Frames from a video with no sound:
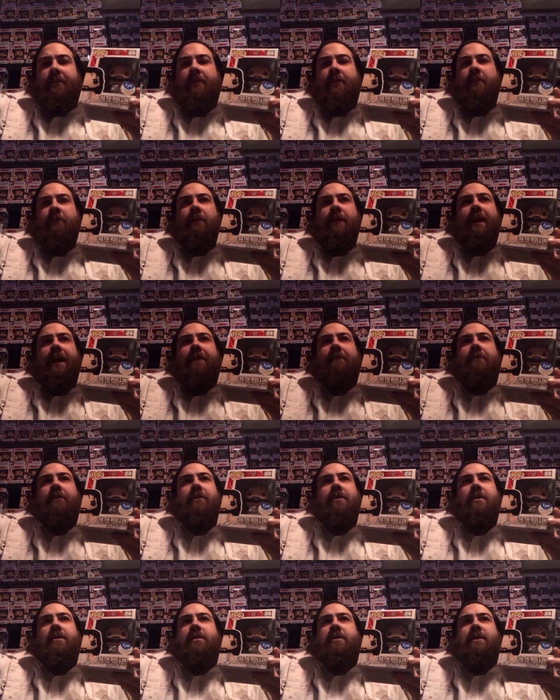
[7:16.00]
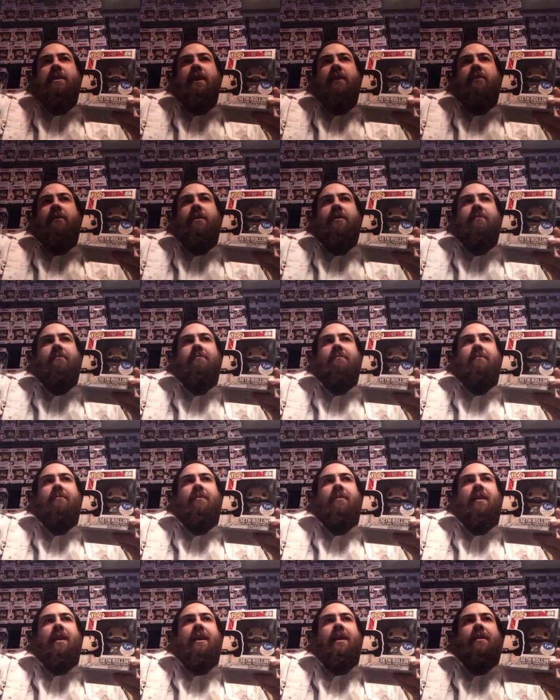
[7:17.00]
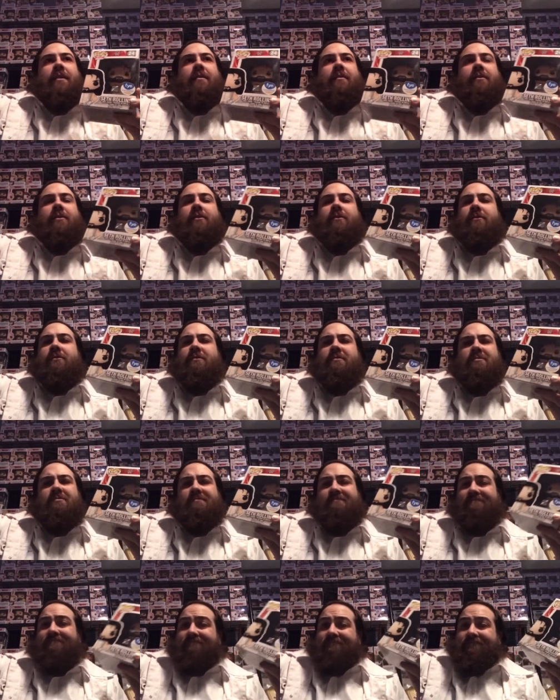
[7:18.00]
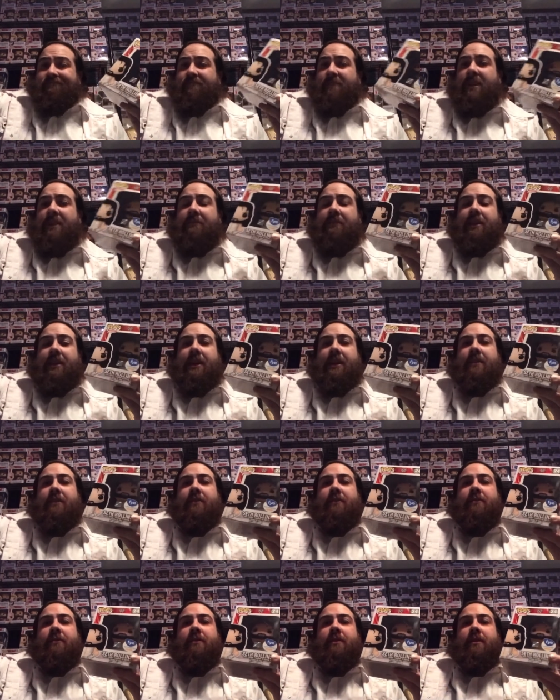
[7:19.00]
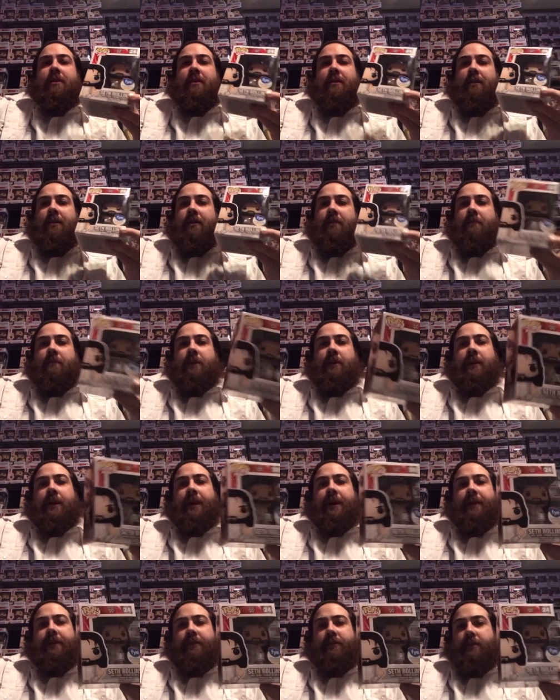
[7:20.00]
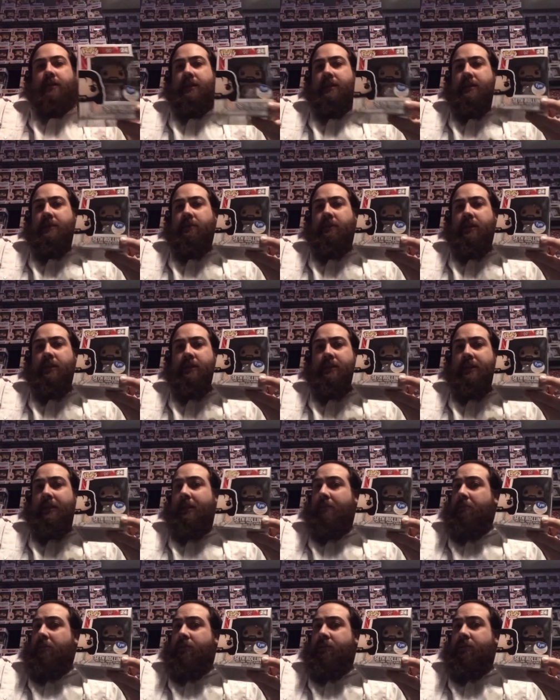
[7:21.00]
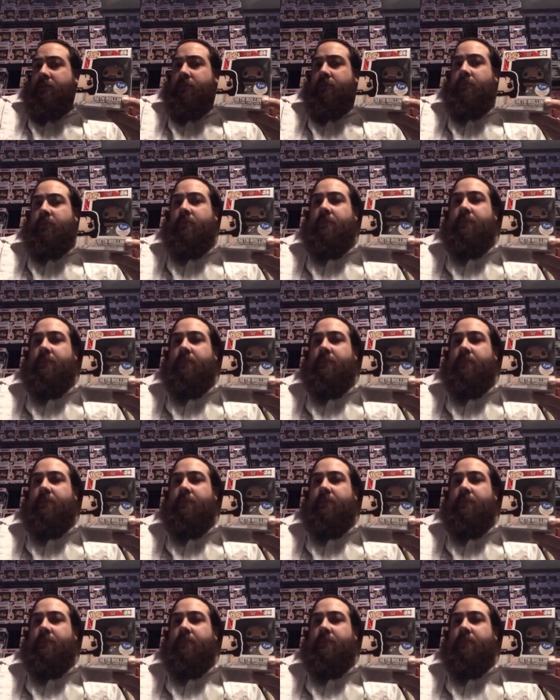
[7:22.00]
or whatever and sell it like new, whatever they can do. But yeah, this one is number two.